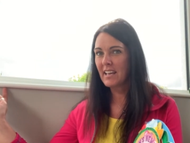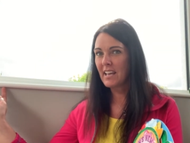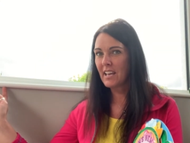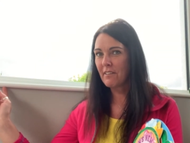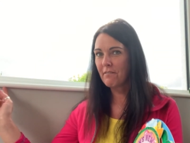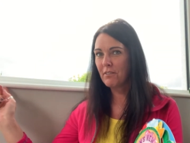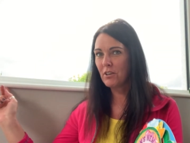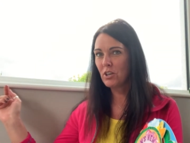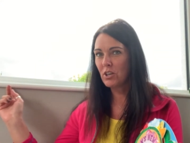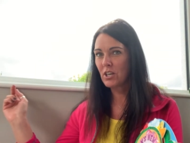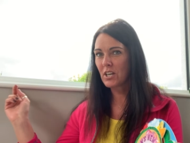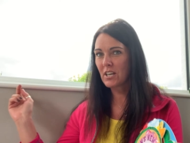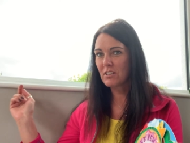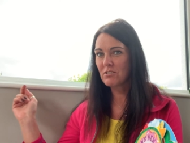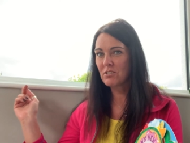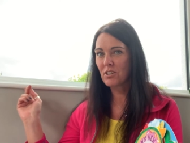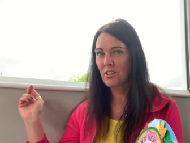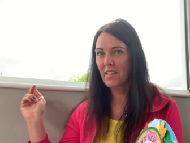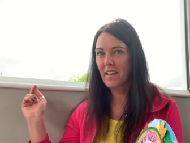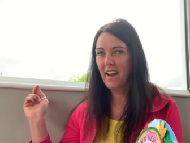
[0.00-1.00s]
if you look
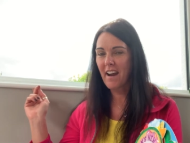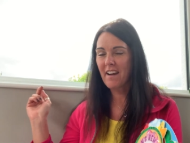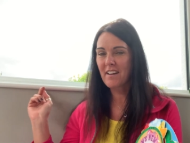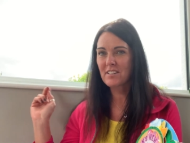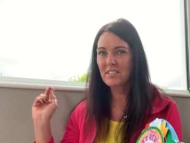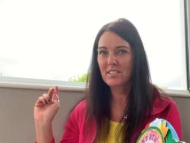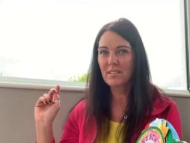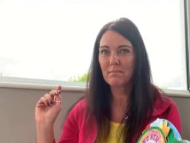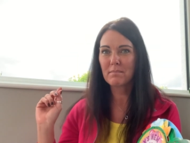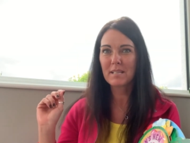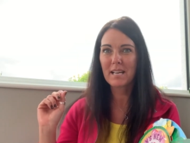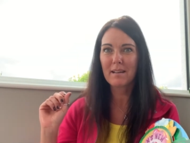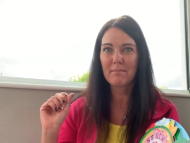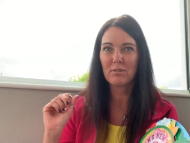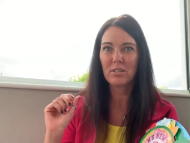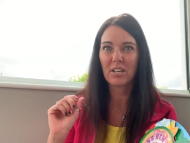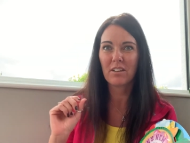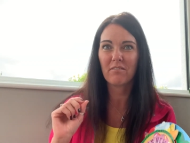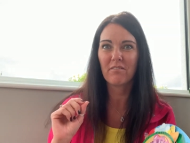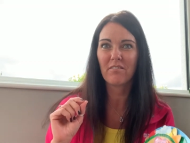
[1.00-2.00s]
under there, sometimes
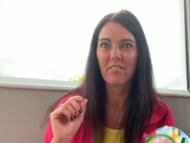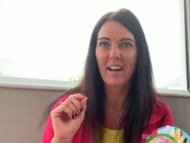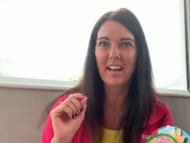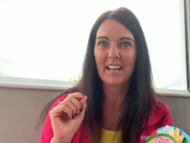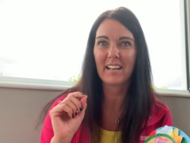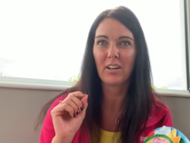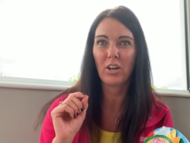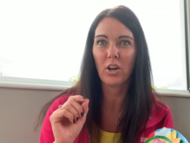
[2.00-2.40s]
you can find